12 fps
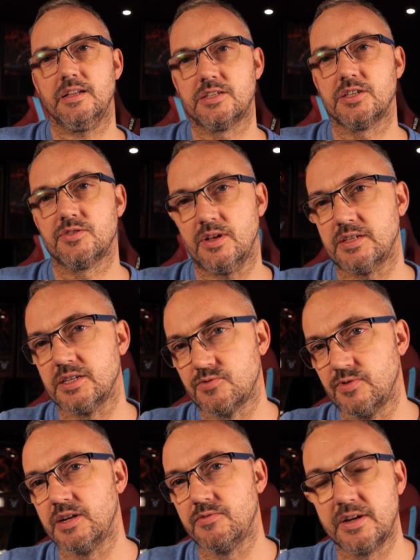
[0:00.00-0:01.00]
This is
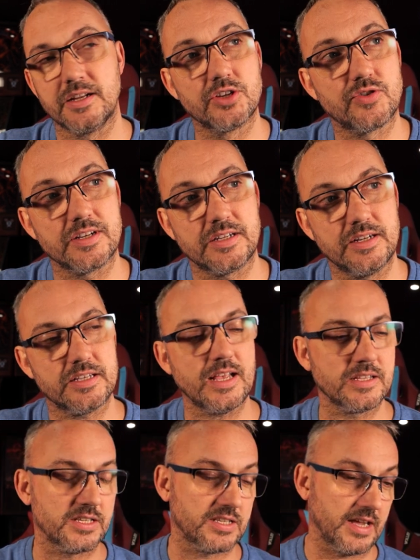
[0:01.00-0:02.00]
really, really interesting. This,
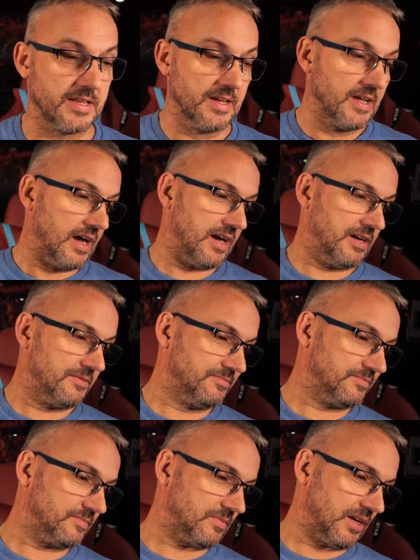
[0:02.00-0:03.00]
as I say,
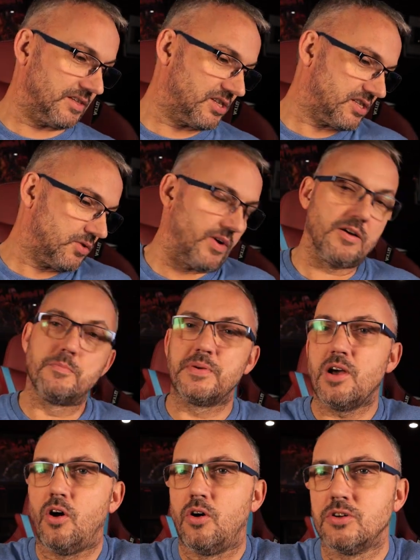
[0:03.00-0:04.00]
I just thought it would
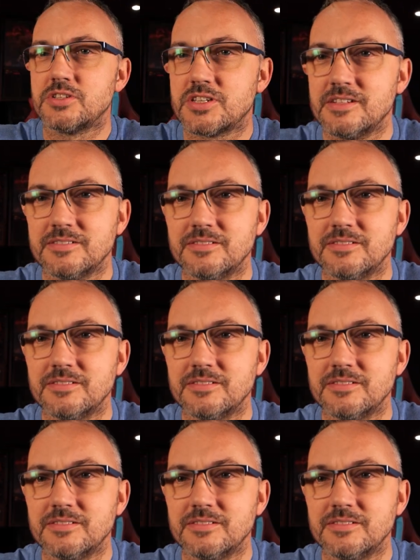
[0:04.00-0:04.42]
be odd.